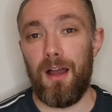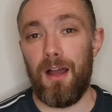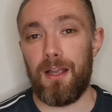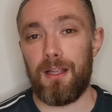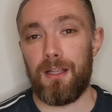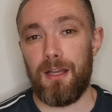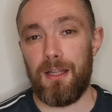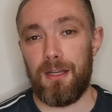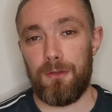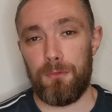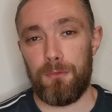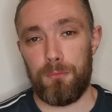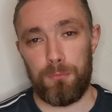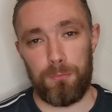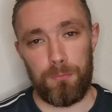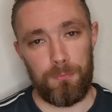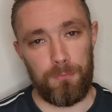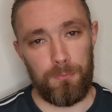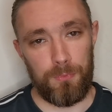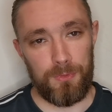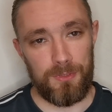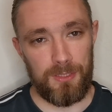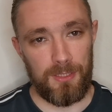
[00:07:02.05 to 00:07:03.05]
I kind of
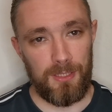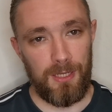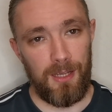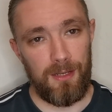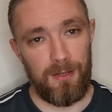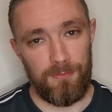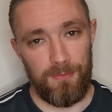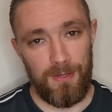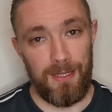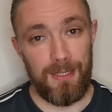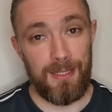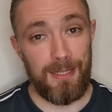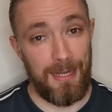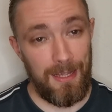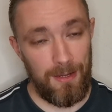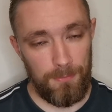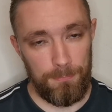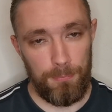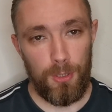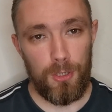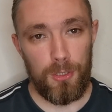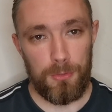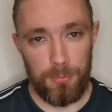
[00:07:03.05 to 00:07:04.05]
was kind of in and out
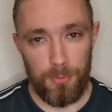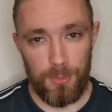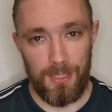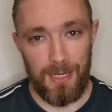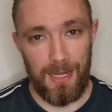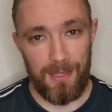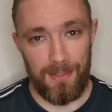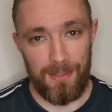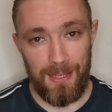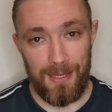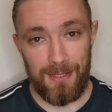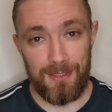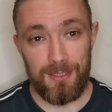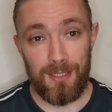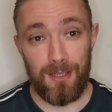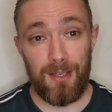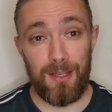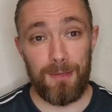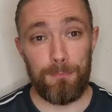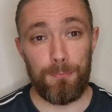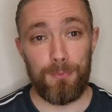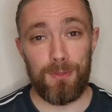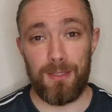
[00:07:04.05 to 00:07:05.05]
of Pokemon at that
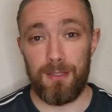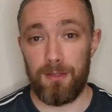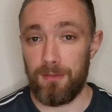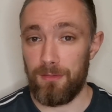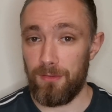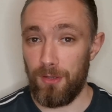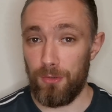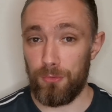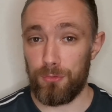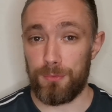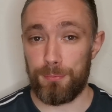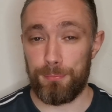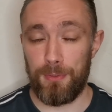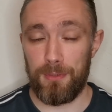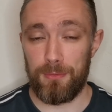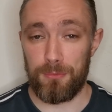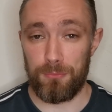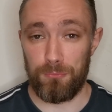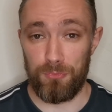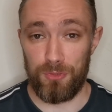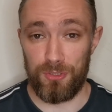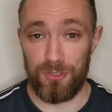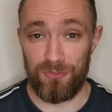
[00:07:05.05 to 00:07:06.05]
time when Ultra
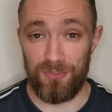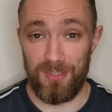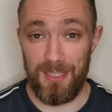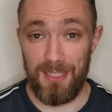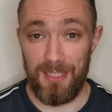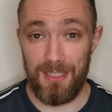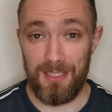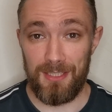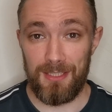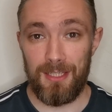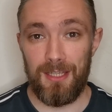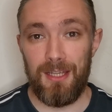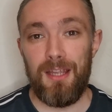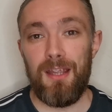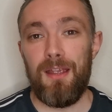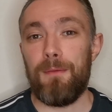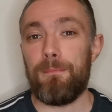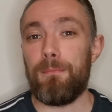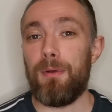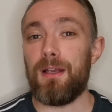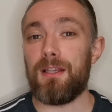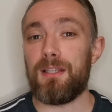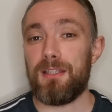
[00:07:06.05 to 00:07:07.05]
Prism was released,
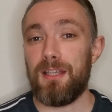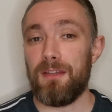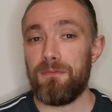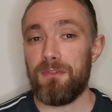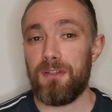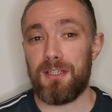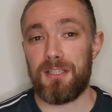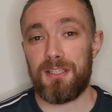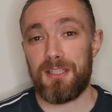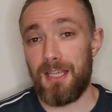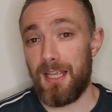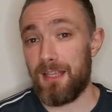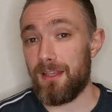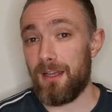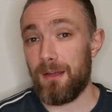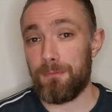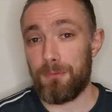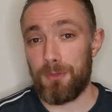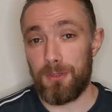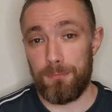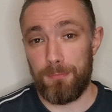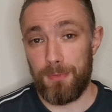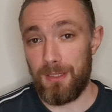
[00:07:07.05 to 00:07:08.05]
but it's definitely a set that
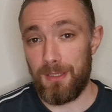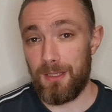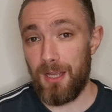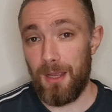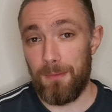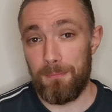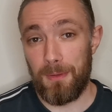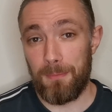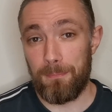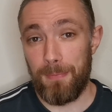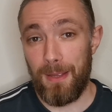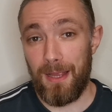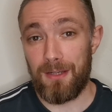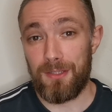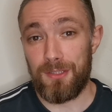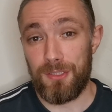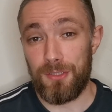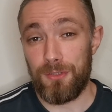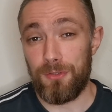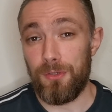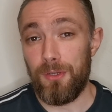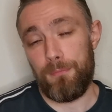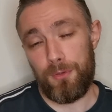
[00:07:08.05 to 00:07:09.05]
I'm going to be coming back
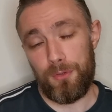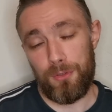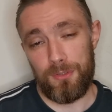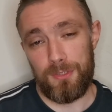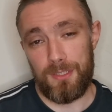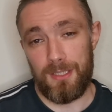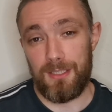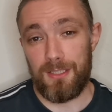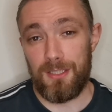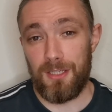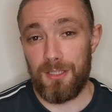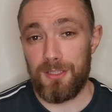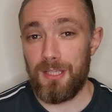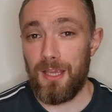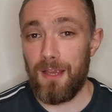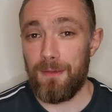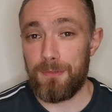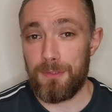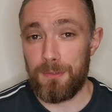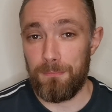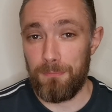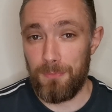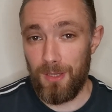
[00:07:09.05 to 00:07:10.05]
to because it does
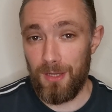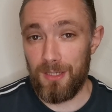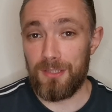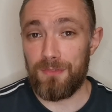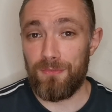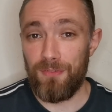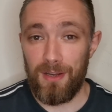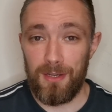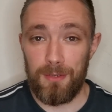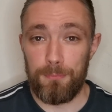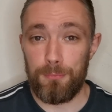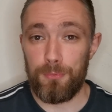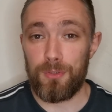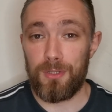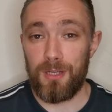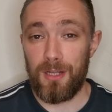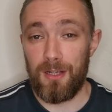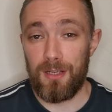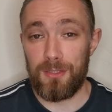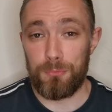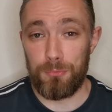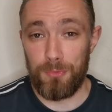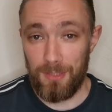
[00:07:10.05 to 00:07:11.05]
have some nice valuable
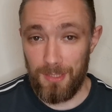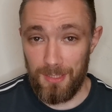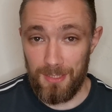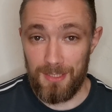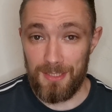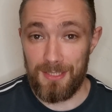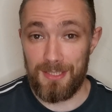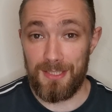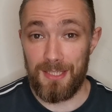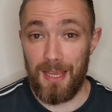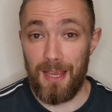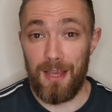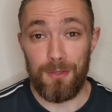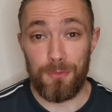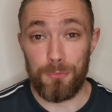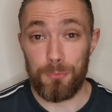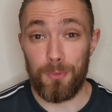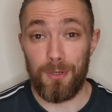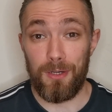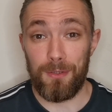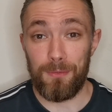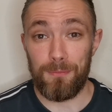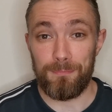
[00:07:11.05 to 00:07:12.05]
cards within the set as
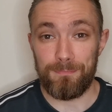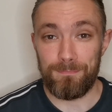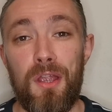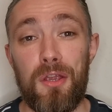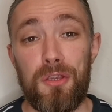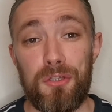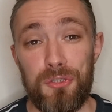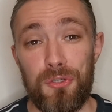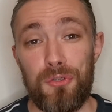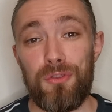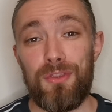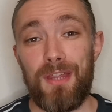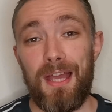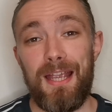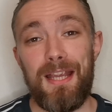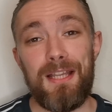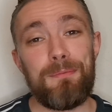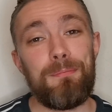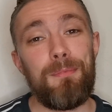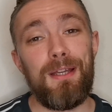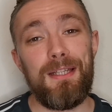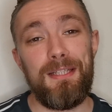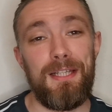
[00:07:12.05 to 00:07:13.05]
well. So that
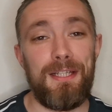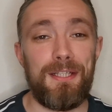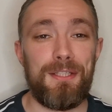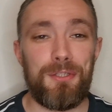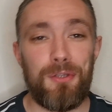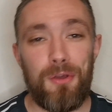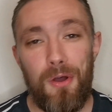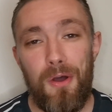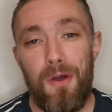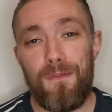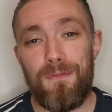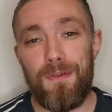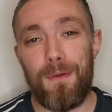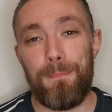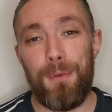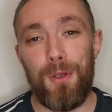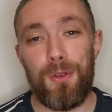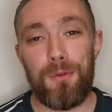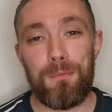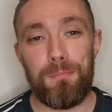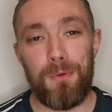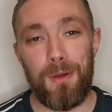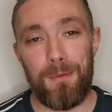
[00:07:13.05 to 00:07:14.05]
is my list of
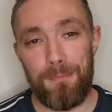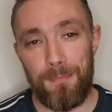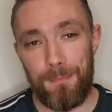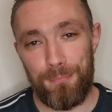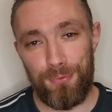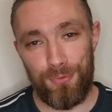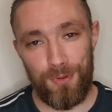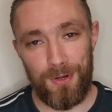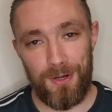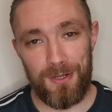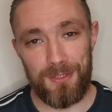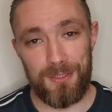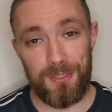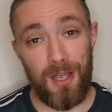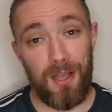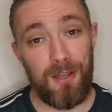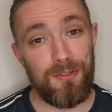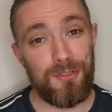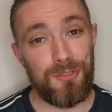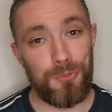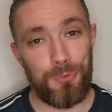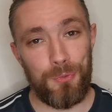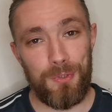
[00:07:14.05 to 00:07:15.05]
Pokemon products
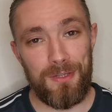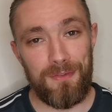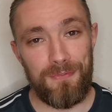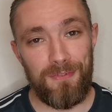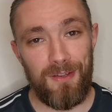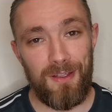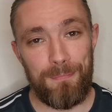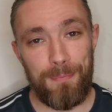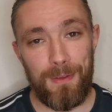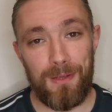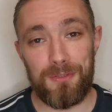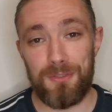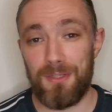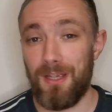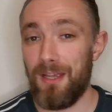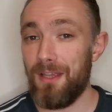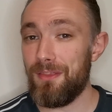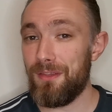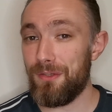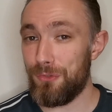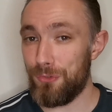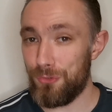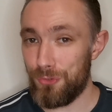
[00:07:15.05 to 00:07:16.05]
under £25 that I
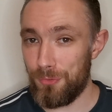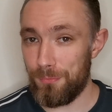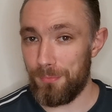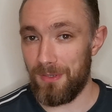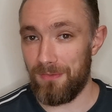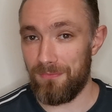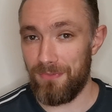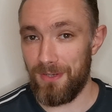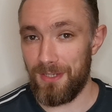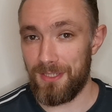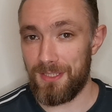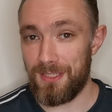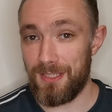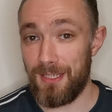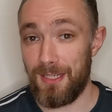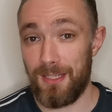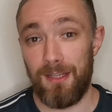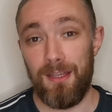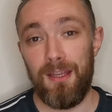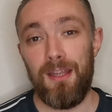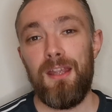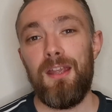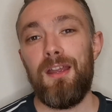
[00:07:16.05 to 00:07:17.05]
think you should be invested
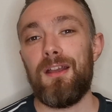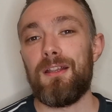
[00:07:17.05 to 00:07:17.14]
in.